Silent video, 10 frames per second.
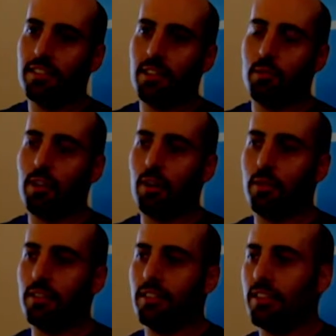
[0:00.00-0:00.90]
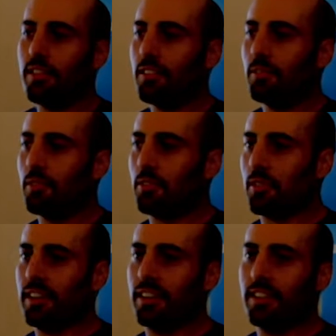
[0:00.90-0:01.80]
Let me know when you're
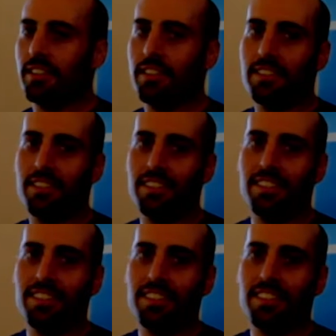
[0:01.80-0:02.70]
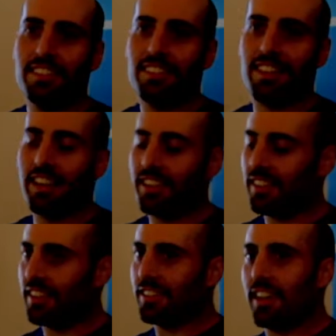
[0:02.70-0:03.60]
ready. Okay?
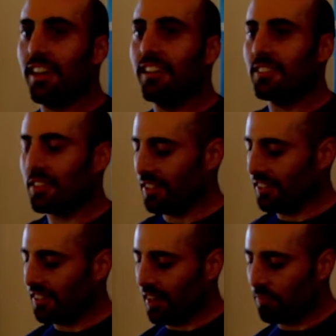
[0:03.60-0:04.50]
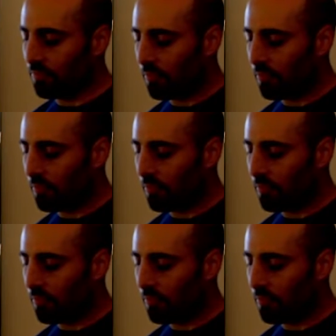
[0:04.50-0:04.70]
Yeah? Good. Okay.